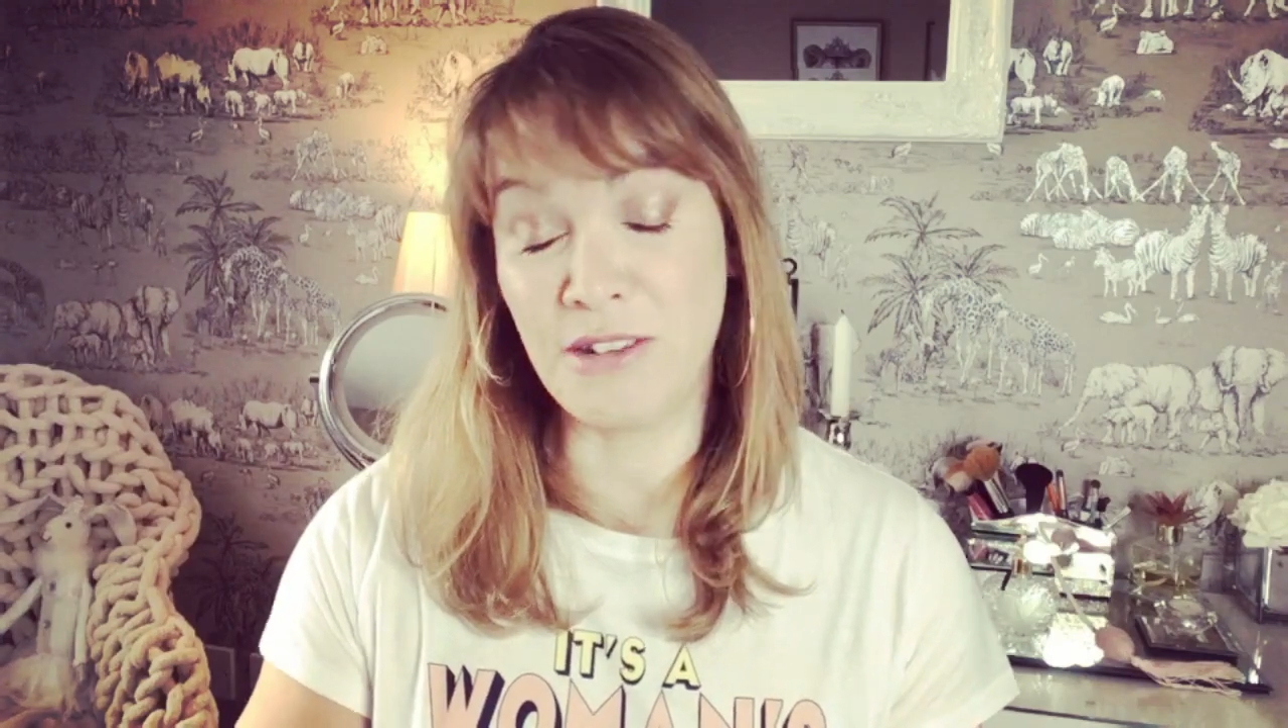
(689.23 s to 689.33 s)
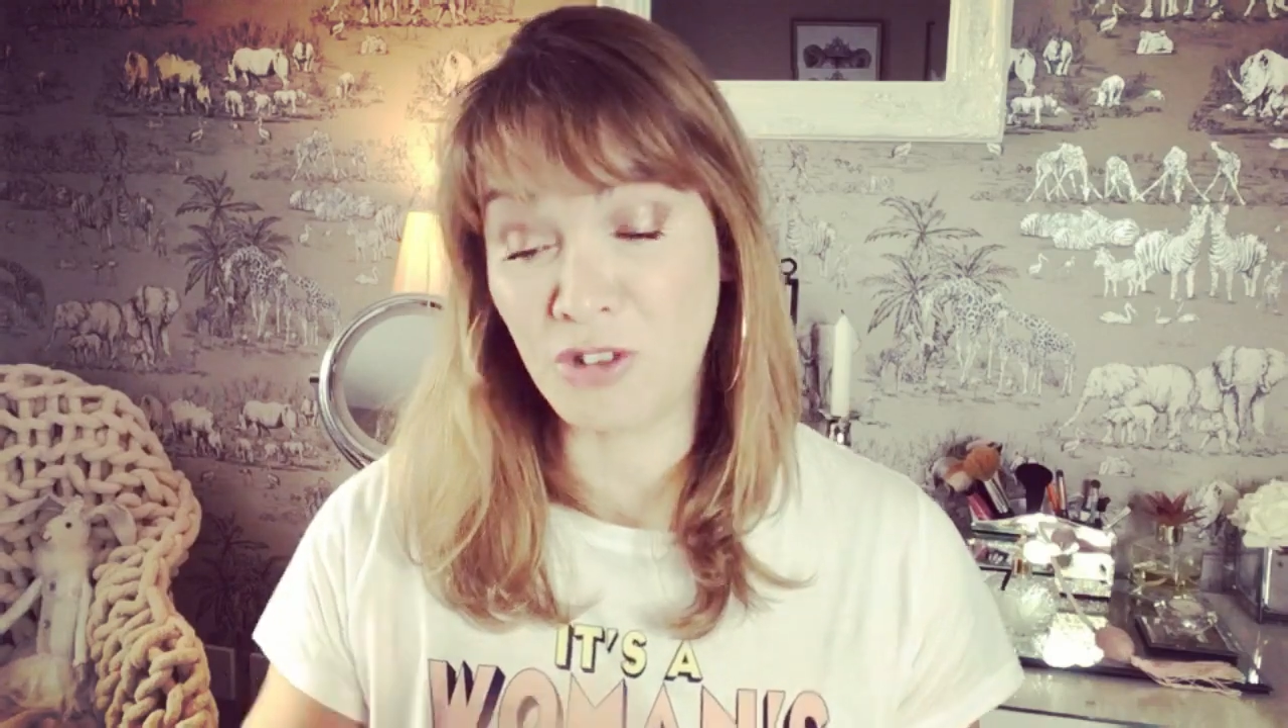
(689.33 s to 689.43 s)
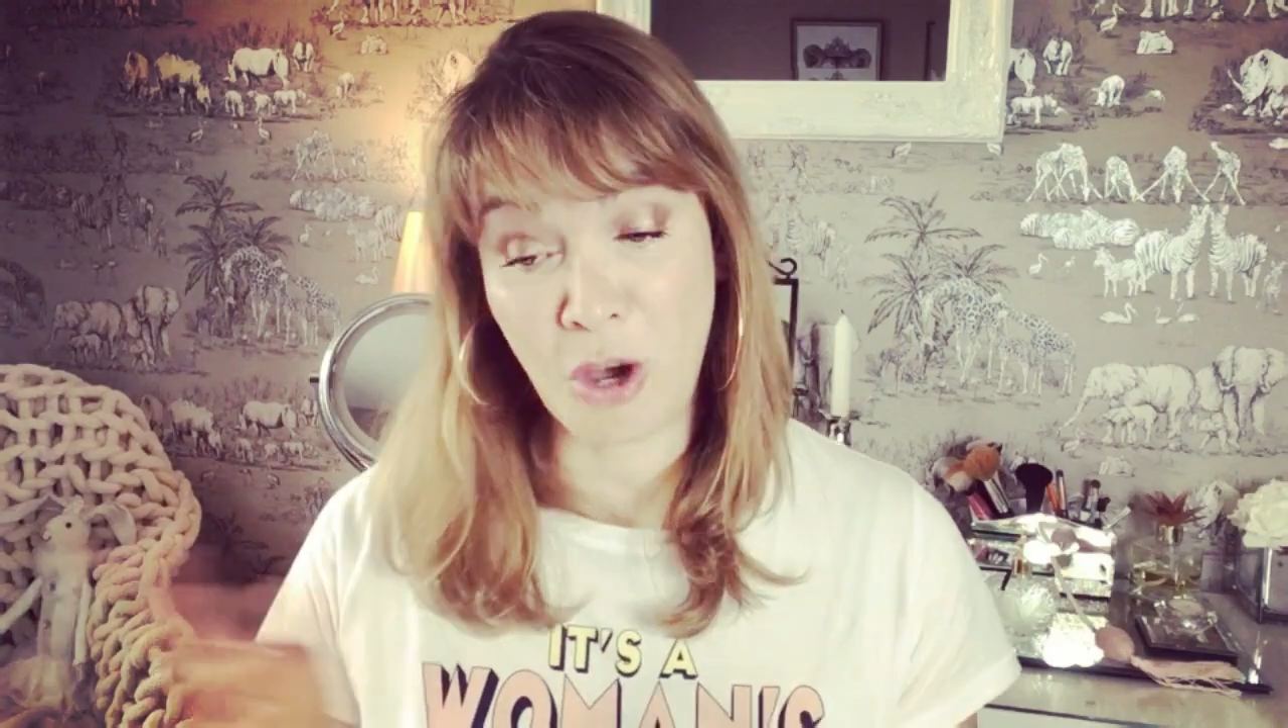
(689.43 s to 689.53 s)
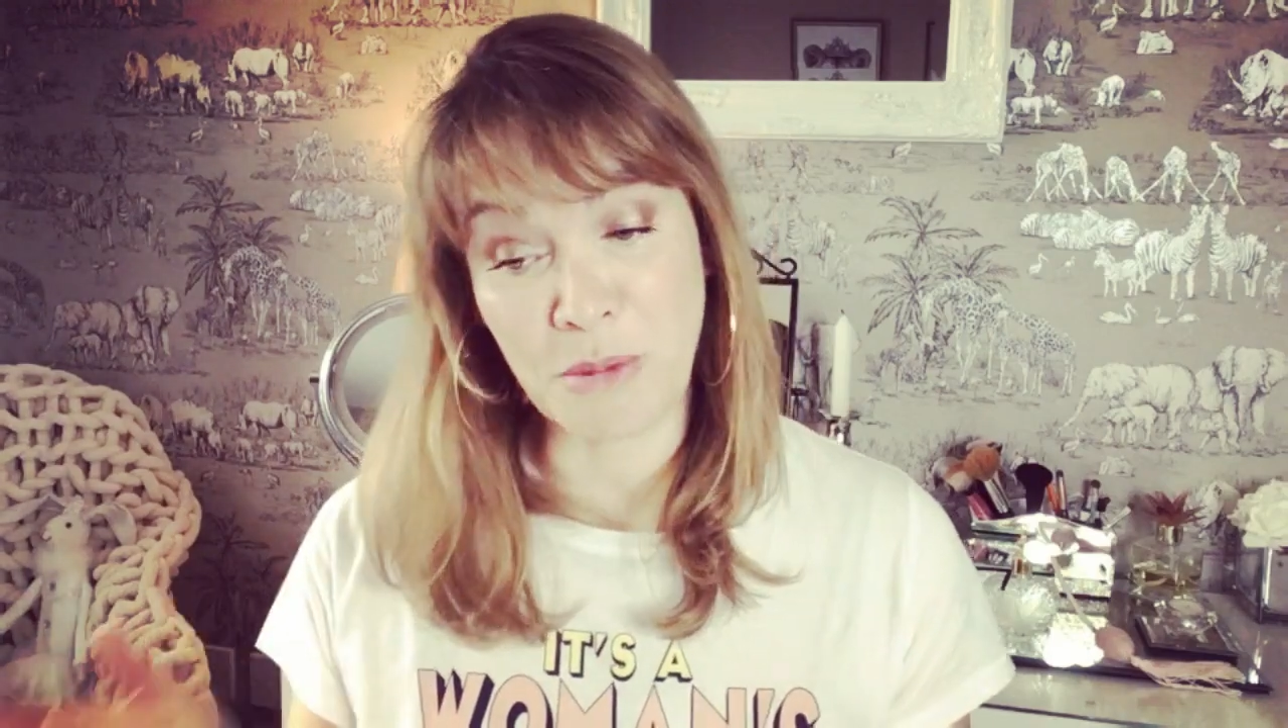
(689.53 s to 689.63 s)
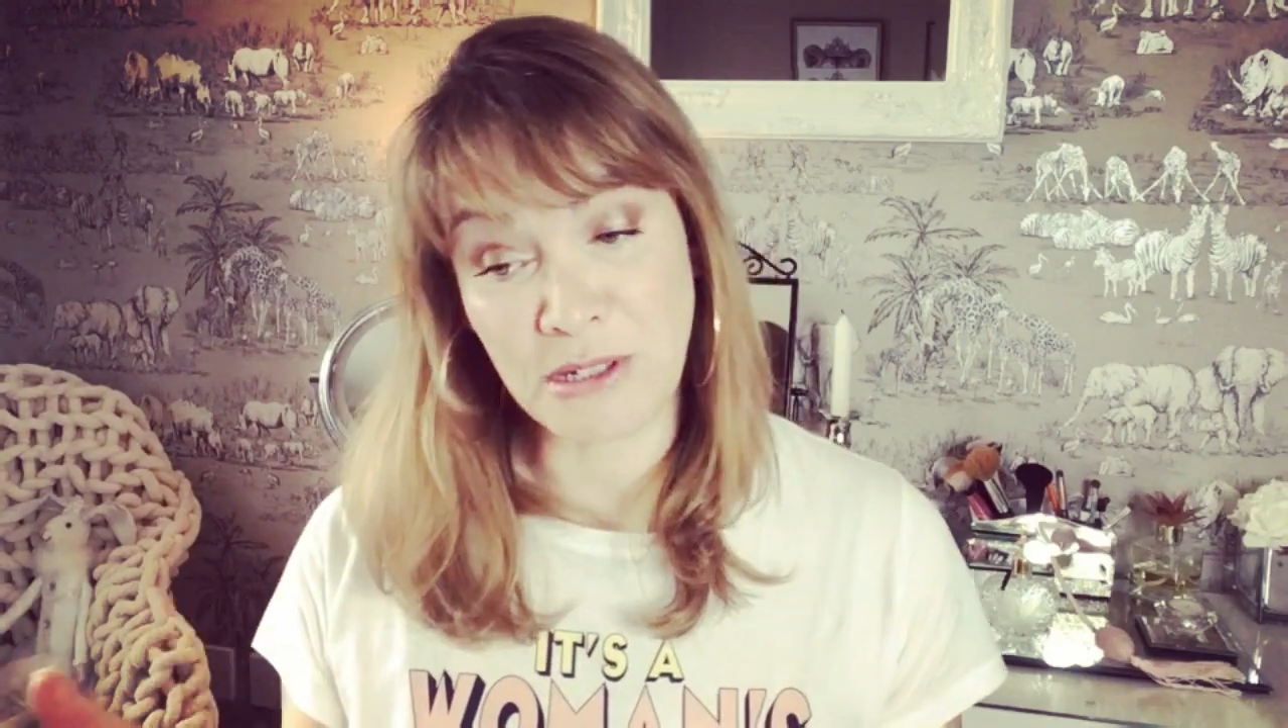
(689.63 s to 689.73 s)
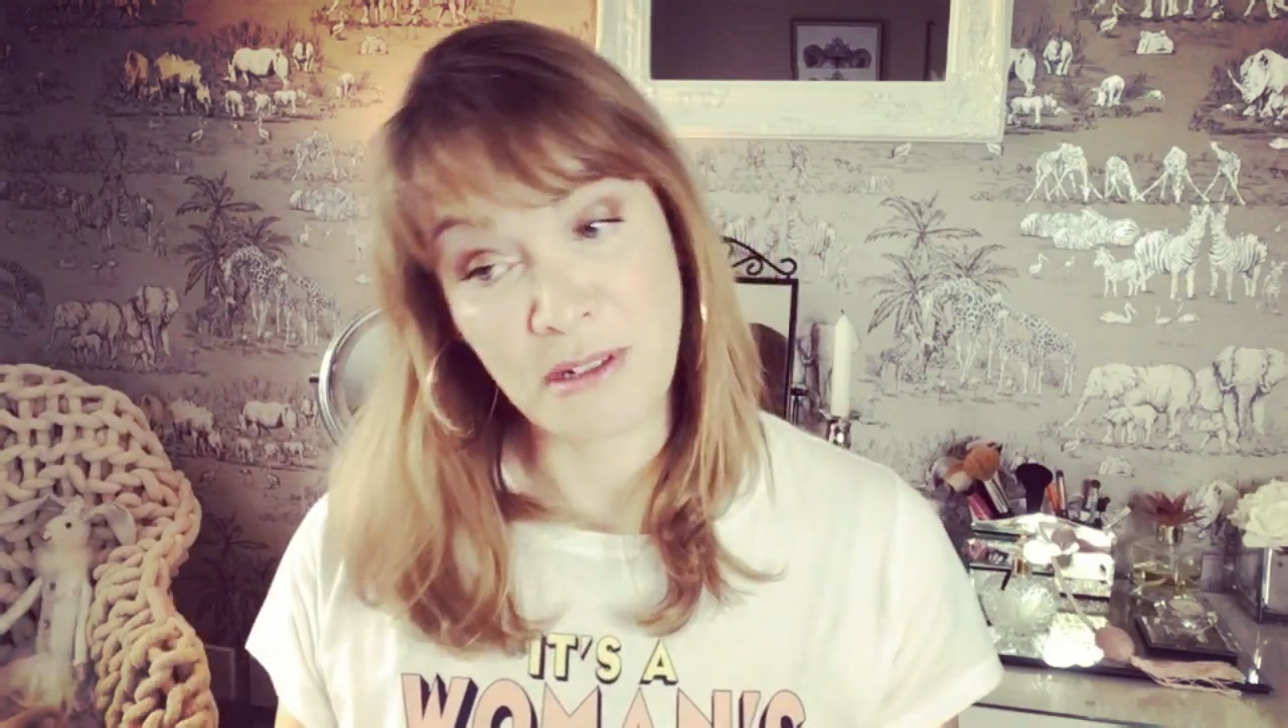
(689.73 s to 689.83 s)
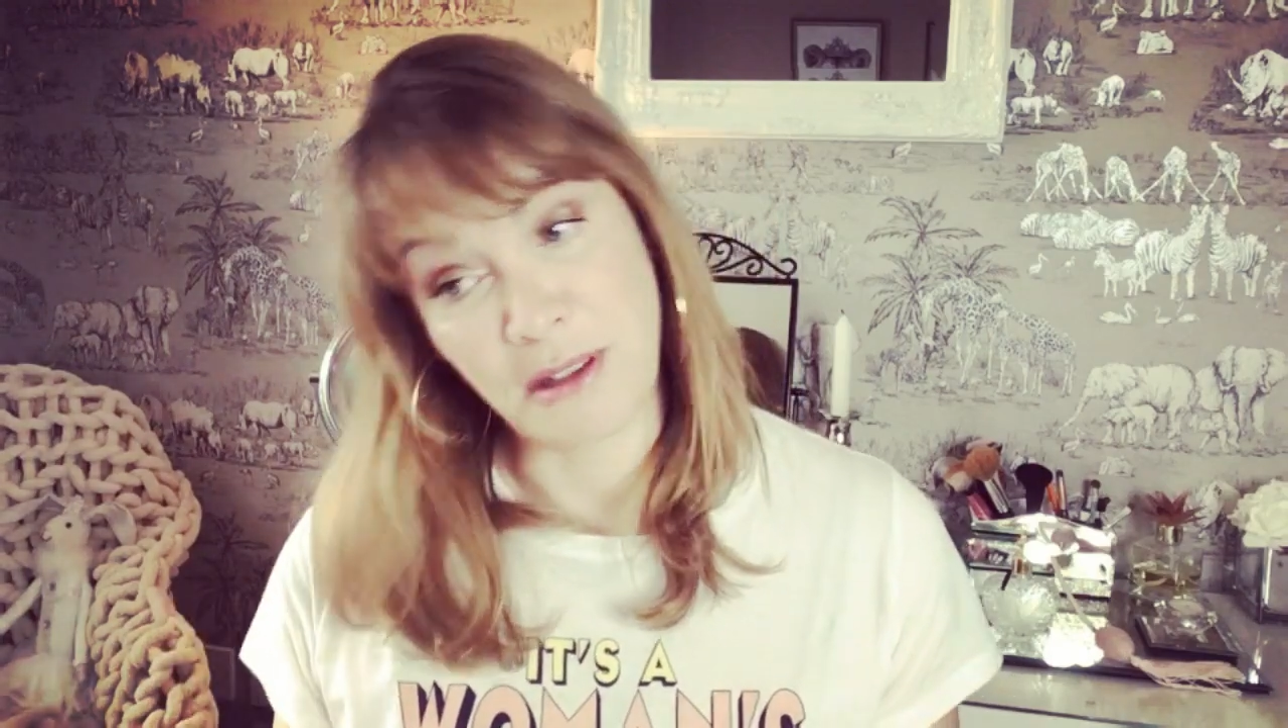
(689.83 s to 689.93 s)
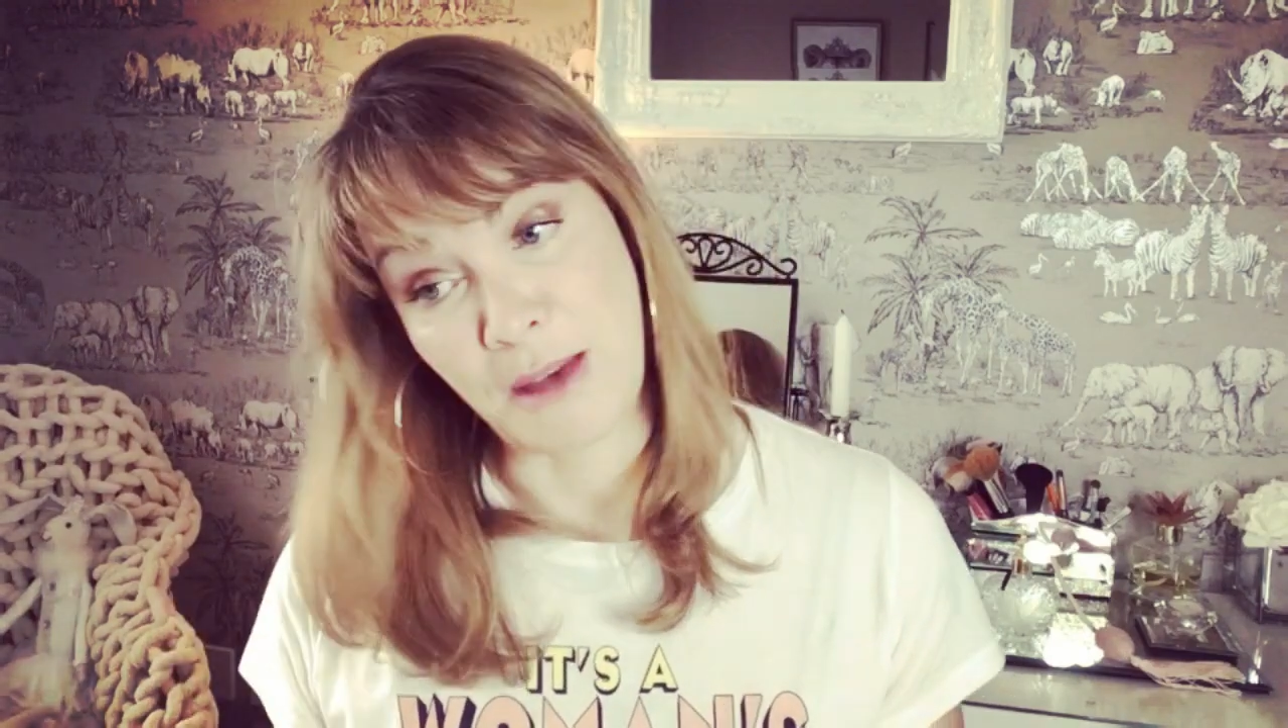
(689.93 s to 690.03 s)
and tops to